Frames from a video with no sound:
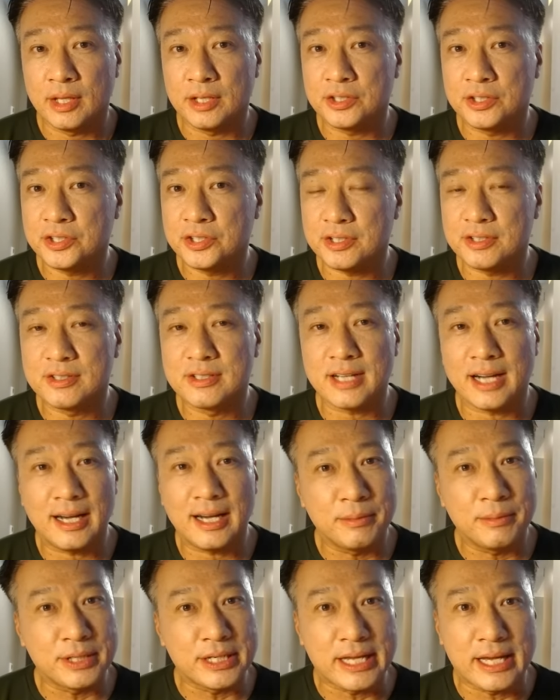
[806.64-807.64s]
and she
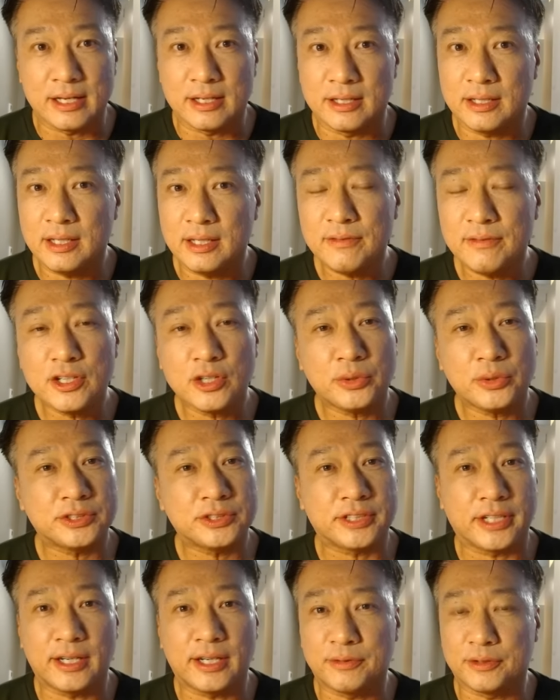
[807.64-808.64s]
dominated. Even
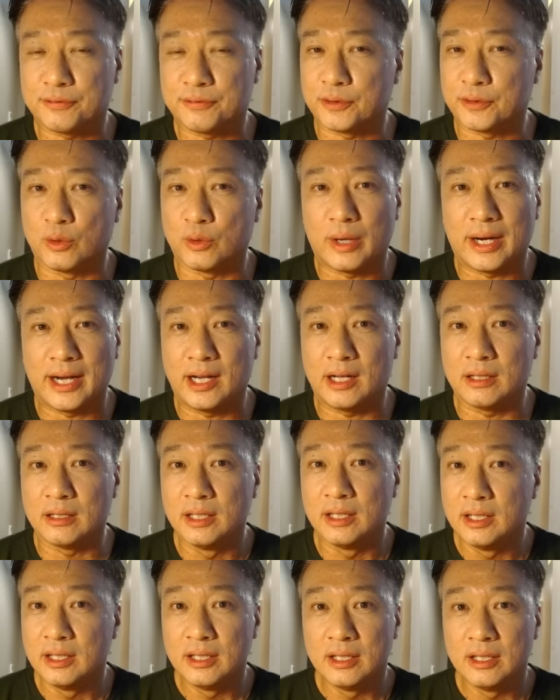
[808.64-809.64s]
Chris Everett for a
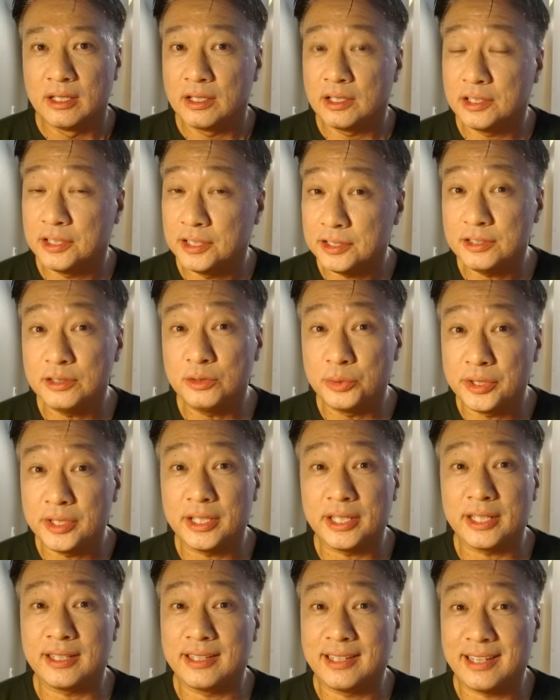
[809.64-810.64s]
while couldn't
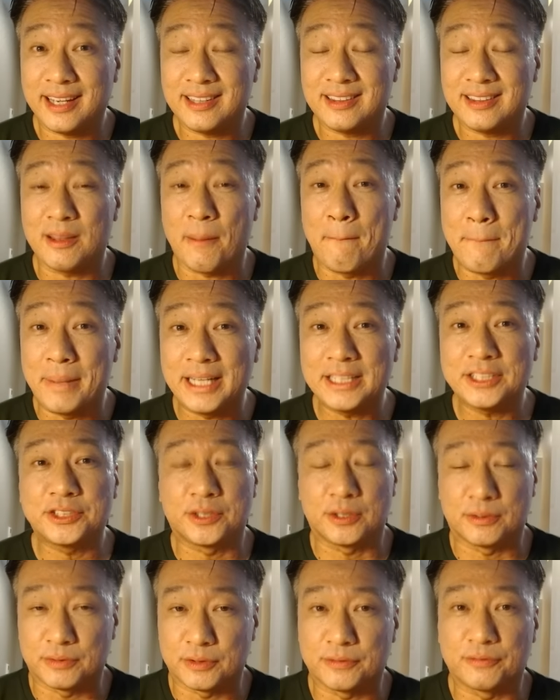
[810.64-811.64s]
really get the
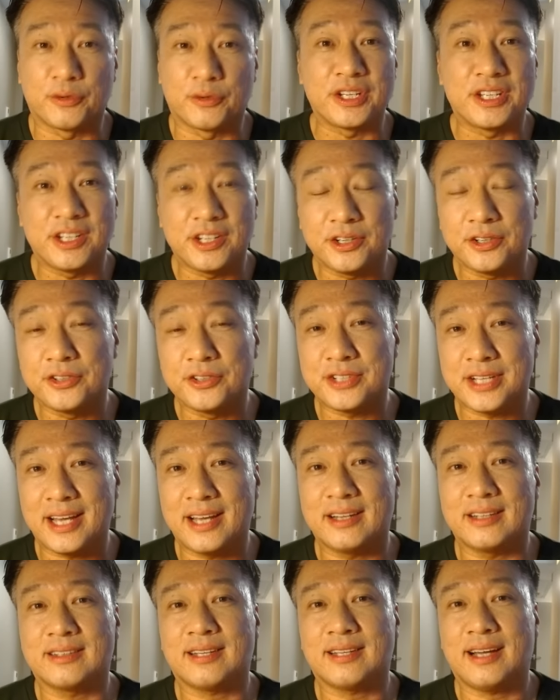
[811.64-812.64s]
best of her for years
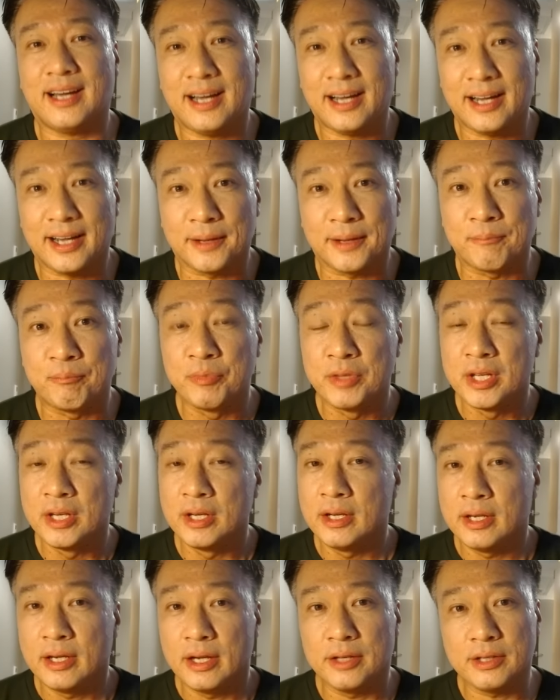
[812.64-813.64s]
at a time.
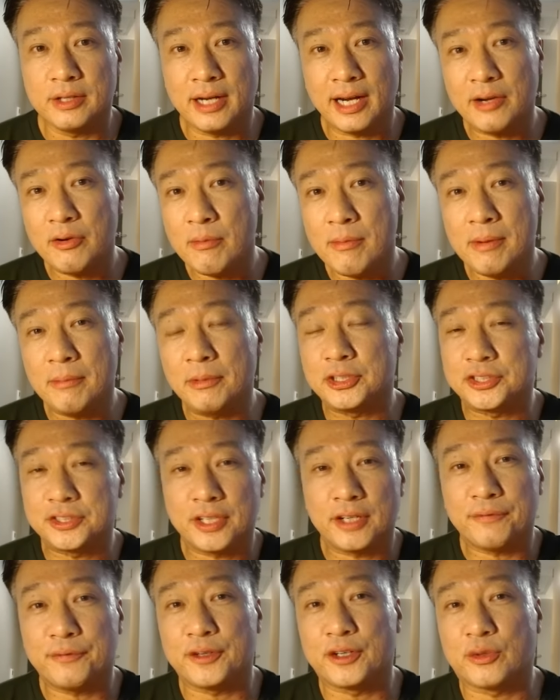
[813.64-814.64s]
And then I remember
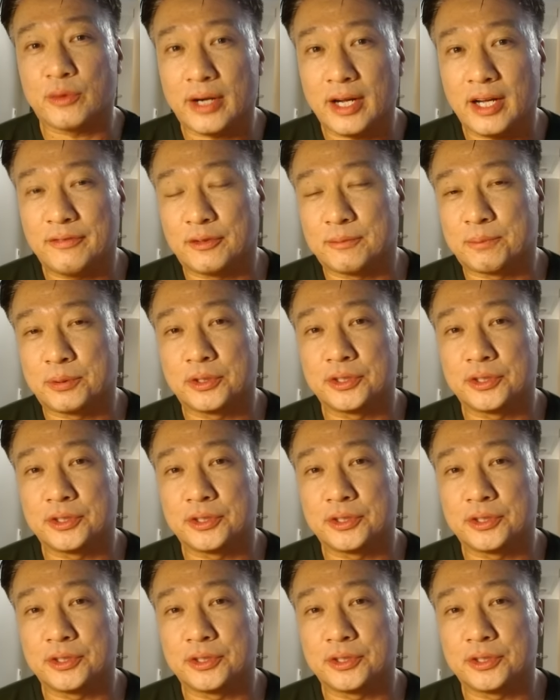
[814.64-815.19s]
Steffi Graf, a